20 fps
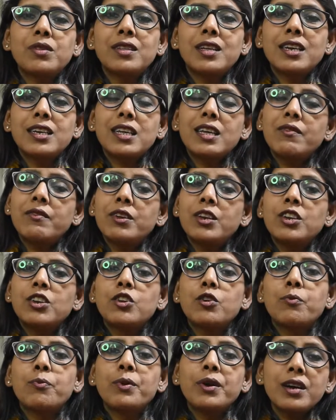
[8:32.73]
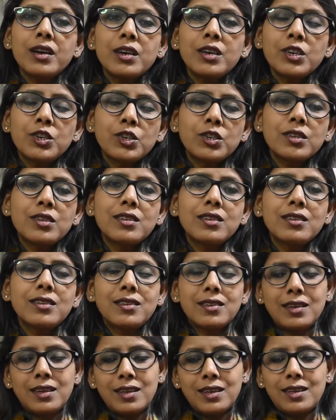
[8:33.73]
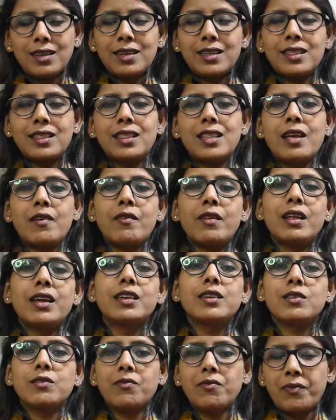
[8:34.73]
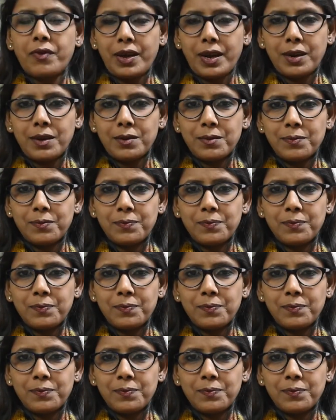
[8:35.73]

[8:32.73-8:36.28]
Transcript: that even in your bigger decisions, they will interfere.